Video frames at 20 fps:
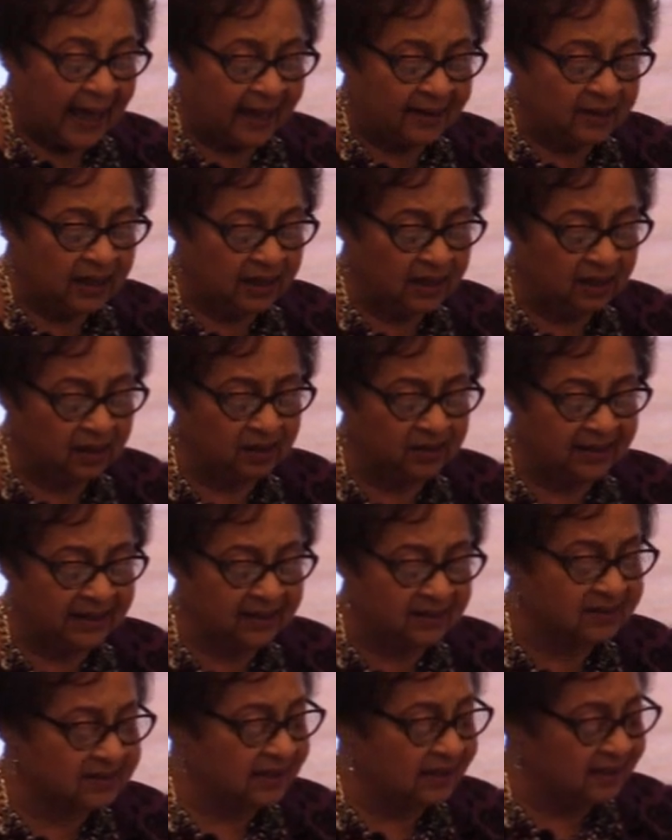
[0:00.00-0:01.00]
And here
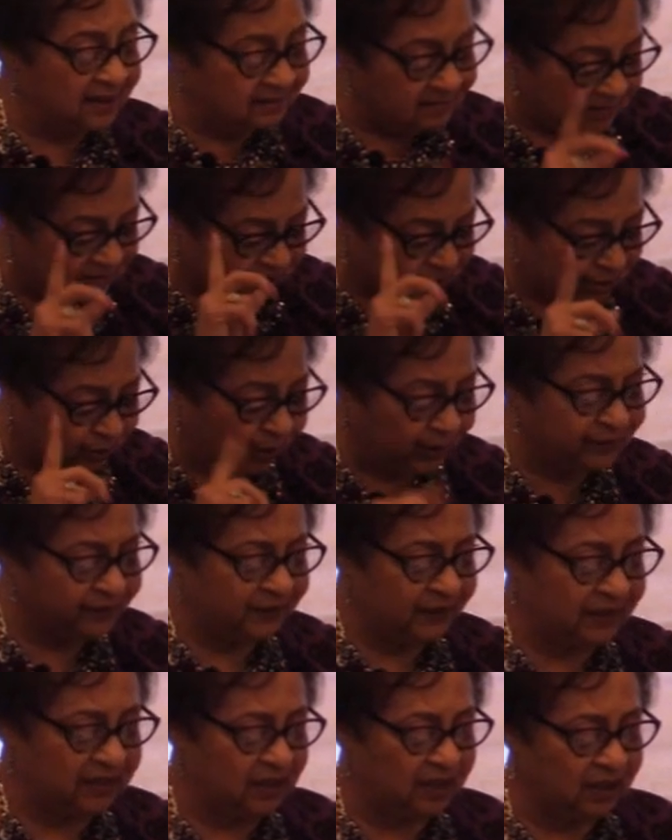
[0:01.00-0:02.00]
is a
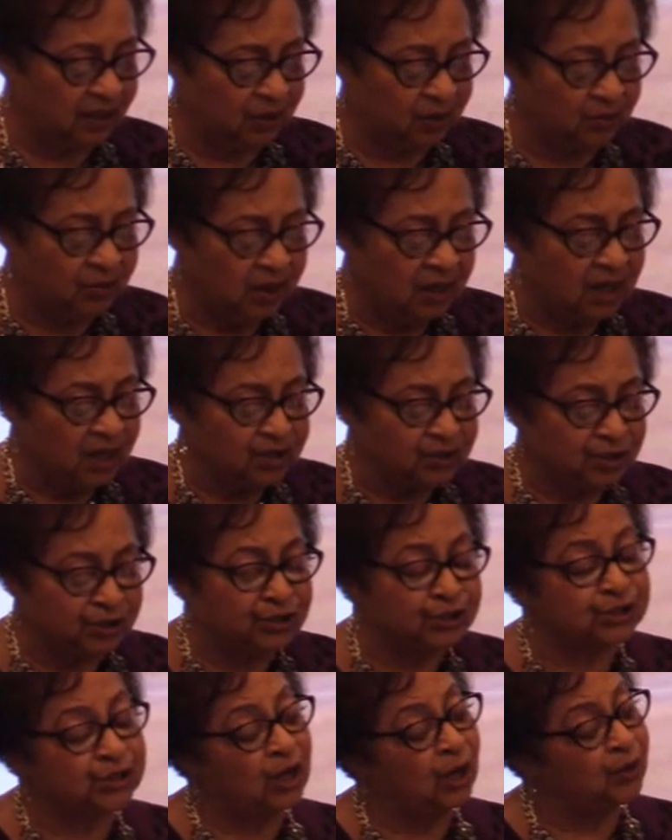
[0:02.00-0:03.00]
short video to
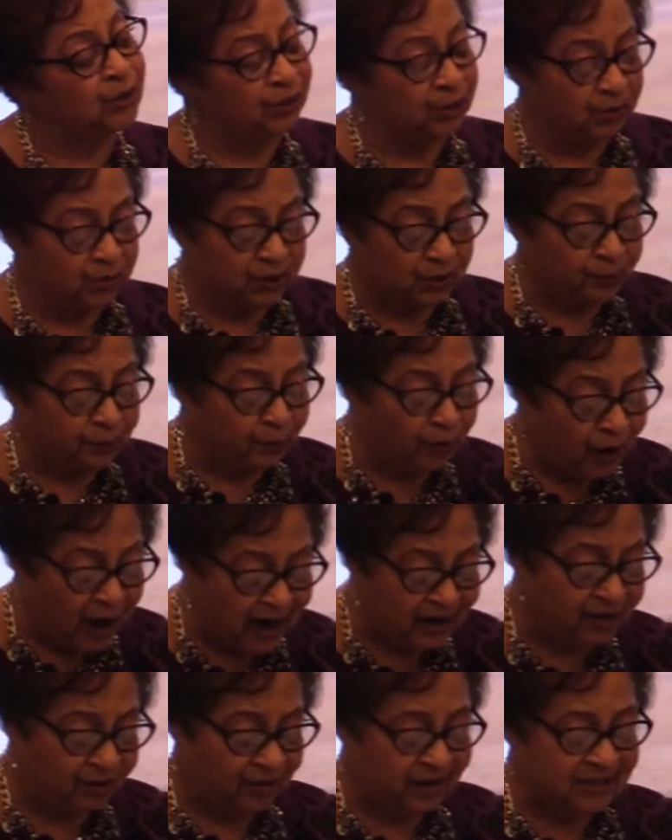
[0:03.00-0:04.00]
show you the
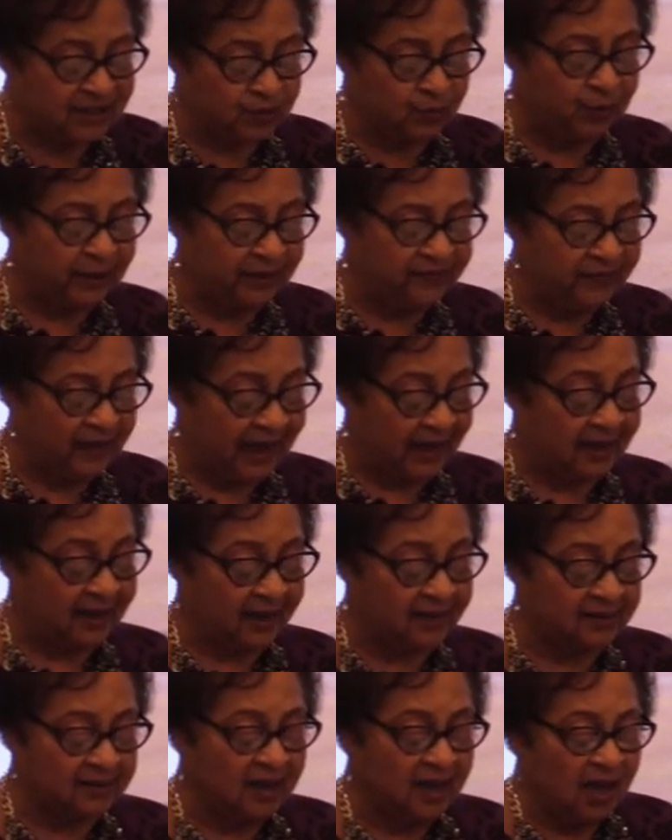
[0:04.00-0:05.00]
progress we've
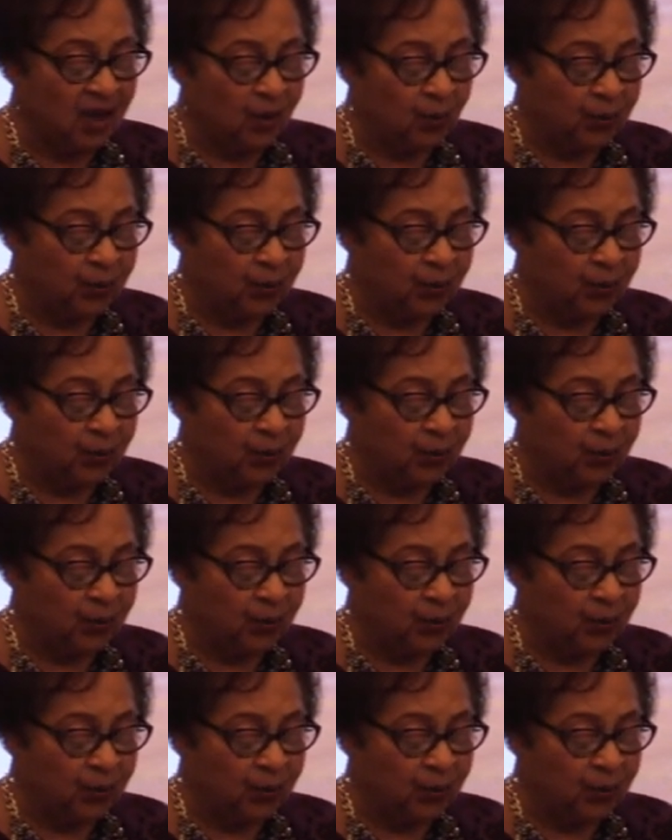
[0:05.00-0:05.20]
had